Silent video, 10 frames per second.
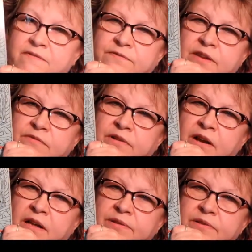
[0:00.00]
of my
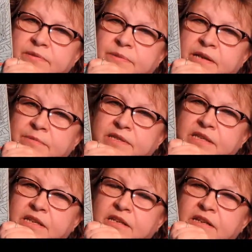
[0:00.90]
favorite authors when I was
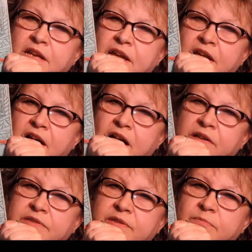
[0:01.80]
a kid.
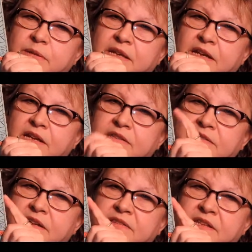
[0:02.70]
Also
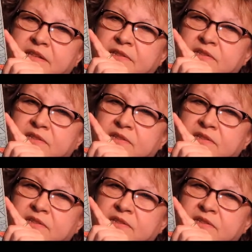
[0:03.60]
because the